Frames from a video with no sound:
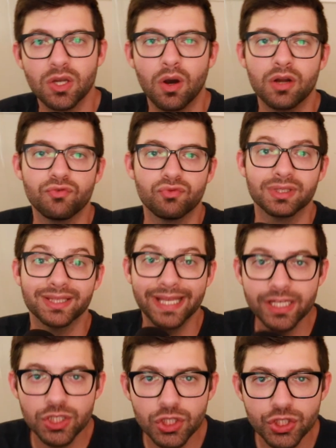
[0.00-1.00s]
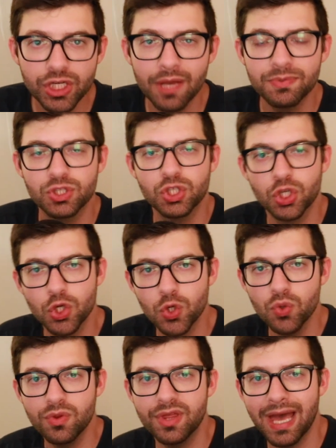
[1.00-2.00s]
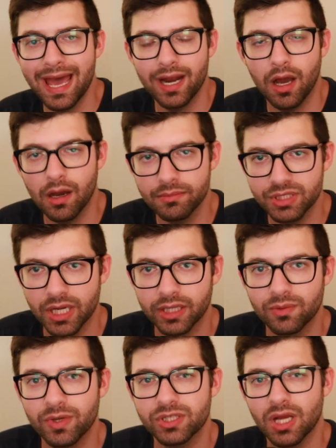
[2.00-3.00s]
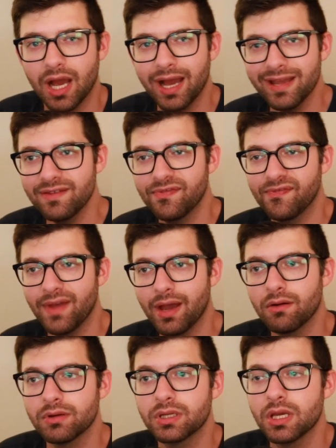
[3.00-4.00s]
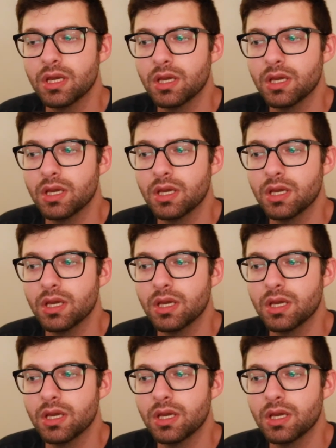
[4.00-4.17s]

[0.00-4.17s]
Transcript: on relationships to that object, which I found